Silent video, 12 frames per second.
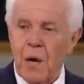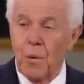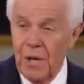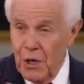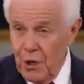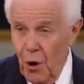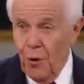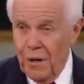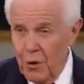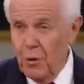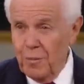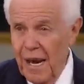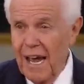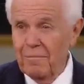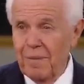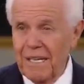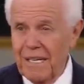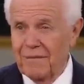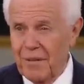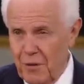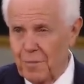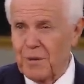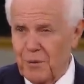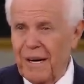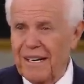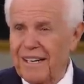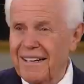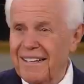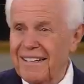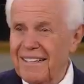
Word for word: when you know in whom you have believed and you're persuaded